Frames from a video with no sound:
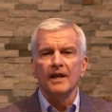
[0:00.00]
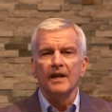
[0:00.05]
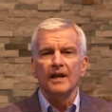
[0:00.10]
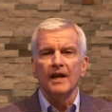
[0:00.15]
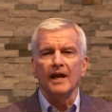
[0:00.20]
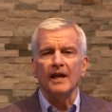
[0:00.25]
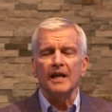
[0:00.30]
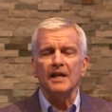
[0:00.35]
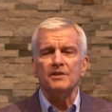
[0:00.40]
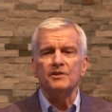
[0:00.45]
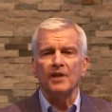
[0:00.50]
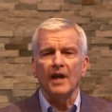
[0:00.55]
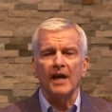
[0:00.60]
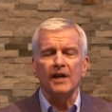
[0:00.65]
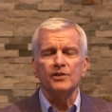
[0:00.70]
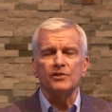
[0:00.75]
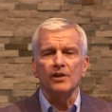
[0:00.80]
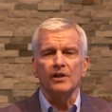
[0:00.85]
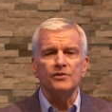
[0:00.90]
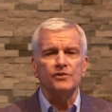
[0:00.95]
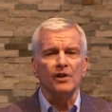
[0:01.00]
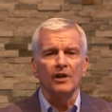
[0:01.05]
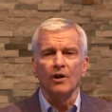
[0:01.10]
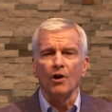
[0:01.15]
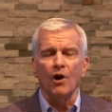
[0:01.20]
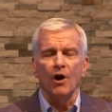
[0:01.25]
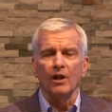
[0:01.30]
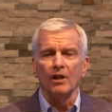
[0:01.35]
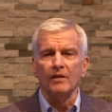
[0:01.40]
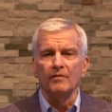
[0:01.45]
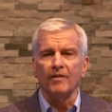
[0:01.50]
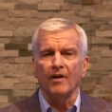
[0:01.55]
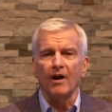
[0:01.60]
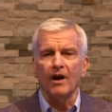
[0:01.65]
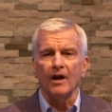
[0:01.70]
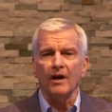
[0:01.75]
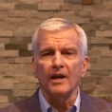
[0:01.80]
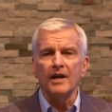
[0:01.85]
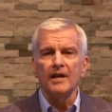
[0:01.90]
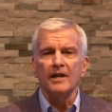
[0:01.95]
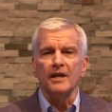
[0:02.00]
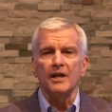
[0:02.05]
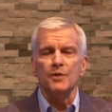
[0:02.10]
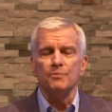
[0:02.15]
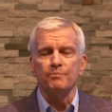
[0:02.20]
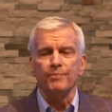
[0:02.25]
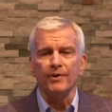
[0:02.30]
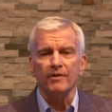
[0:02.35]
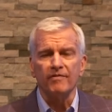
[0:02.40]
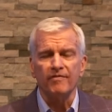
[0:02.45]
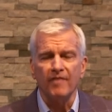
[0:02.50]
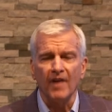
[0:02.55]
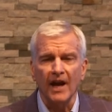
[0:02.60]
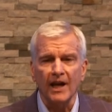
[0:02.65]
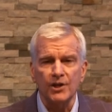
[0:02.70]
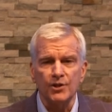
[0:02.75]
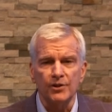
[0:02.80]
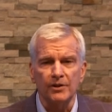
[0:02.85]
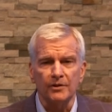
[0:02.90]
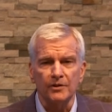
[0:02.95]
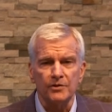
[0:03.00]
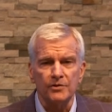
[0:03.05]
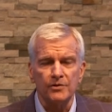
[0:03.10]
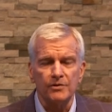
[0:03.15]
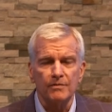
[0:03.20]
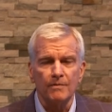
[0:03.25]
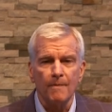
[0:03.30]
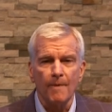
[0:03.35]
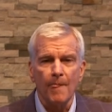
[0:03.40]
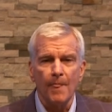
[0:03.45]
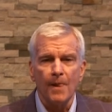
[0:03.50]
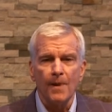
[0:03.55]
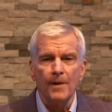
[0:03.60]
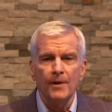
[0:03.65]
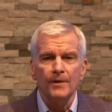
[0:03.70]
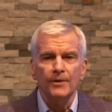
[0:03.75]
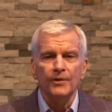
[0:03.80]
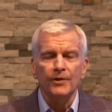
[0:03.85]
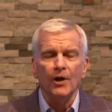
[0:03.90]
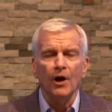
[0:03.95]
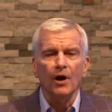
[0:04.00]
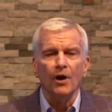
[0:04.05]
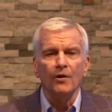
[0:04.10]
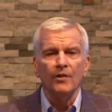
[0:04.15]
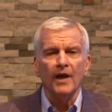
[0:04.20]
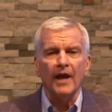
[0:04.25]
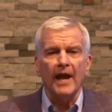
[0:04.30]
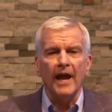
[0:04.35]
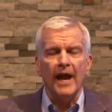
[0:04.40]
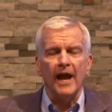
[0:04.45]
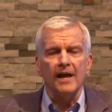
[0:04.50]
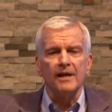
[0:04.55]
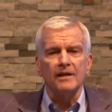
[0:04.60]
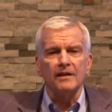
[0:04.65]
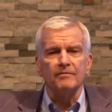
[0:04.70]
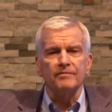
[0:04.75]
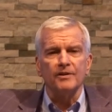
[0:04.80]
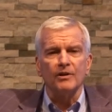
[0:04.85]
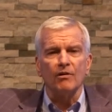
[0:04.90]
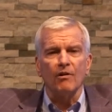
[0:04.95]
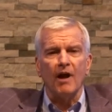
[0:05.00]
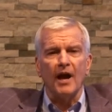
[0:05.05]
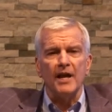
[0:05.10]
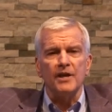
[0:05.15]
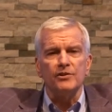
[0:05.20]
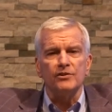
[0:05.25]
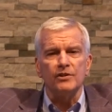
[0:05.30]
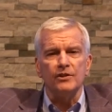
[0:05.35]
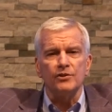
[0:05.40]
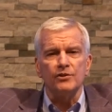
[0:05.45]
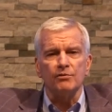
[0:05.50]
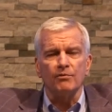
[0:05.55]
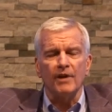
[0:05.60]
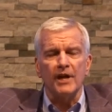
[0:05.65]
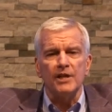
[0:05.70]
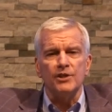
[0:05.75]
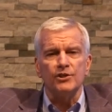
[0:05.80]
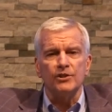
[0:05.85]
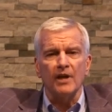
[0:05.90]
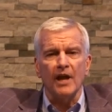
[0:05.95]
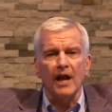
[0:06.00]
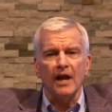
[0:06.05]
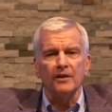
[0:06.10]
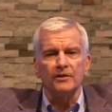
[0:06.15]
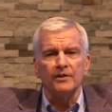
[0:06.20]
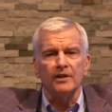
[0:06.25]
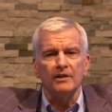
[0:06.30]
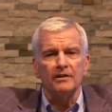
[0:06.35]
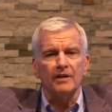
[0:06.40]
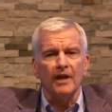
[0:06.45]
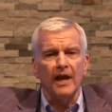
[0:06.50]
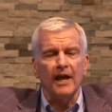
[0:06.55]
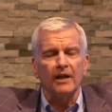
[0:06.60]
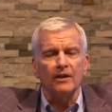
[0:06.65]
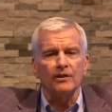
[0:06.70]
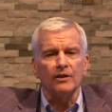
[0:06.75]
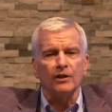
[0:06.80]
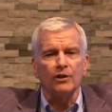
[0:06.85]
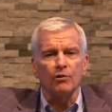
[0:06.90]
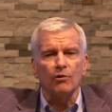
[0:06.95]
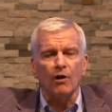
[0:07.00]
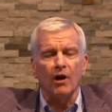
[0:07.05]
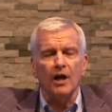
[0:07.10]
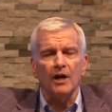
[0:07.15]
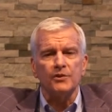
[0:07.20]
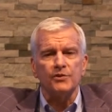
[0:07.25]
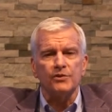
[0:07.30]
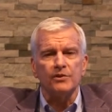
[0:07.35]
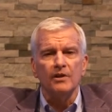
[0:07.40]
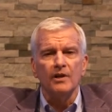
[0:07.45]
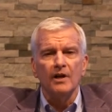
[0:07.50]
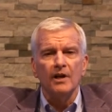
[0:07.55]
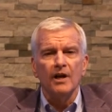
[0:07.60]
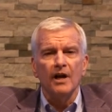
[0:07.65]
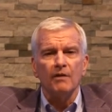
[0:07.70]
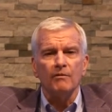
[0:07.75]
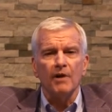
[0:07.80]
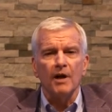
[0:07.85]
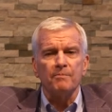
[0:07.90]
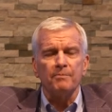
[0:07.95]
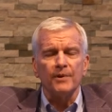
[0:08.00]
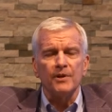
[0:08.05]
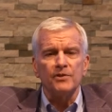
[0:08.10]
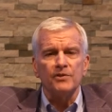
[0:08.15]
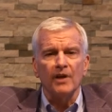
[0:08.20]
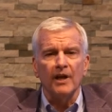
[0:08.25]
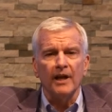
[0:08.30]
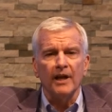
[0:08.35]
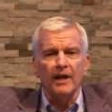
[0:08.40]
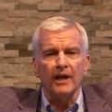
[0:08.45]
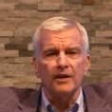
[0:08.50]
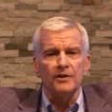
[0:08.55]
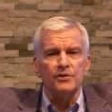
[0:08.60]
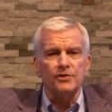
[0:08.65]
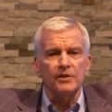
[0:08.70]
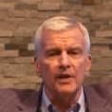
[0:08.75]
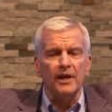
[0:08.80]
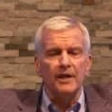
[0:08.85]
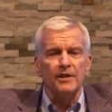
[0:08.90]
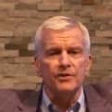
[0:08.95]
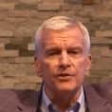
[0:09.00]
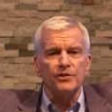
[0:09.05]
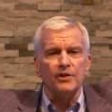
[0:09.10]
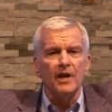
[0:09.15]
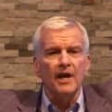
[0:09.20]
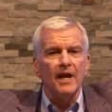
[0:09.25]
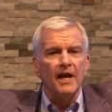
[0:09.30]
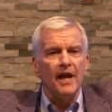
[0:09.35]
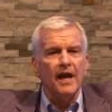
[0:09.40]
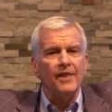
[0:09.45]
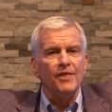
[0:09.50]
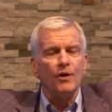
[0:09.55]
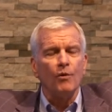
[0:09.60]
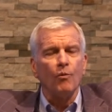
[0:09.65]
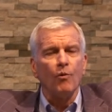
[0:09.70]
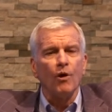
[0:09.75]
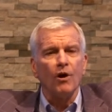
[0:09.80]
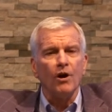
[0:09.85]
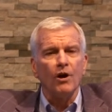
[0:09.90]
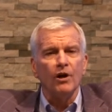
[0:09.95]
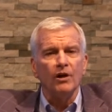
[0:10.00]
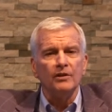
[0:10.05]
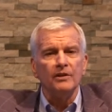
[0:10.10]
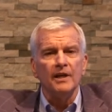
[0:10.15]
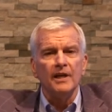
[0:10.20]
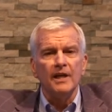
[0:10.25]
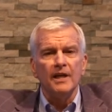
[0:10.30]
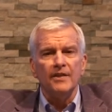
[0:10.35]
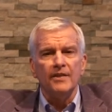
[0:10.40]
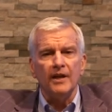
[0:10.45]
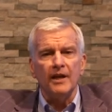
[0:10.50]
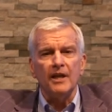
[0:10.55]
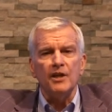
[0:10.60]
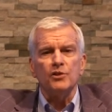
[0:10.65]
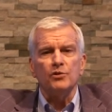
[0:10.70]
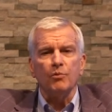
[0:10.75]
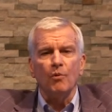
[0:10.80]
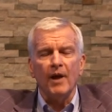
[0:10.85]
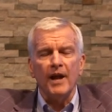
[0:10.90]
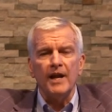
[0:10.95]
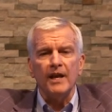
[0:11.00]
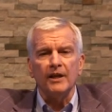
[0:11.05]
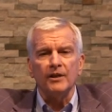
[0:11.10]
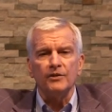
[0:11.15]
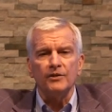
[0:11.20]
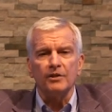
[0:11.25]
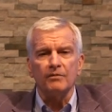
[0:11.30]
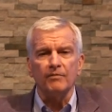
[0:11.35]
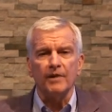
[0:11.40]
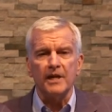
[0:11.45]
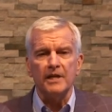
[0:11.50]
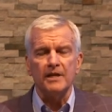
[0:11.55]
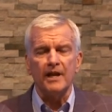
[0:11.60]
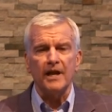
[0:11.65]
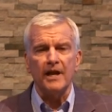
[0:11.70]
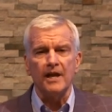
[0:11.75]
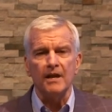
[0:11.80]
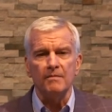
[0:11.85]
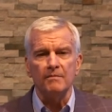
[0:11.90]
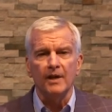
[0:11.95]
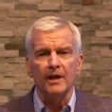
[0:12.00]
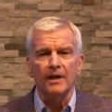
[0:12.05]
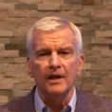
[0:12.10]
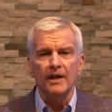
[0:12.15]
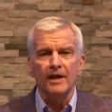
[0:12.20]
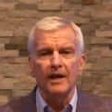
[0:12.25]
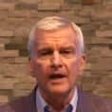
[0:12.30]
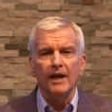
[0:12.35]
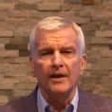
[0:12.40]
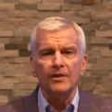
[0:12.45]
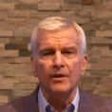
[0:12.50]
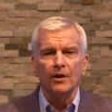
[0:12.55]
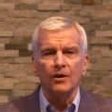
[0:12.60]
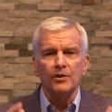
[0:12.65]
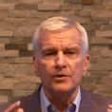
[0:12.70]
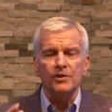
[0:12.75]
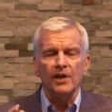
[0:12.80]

and He takes us in all of our imperfections. No, the hand of Christ is reached out to take the cross representing our sins and the world that He's waiting to redeem. And those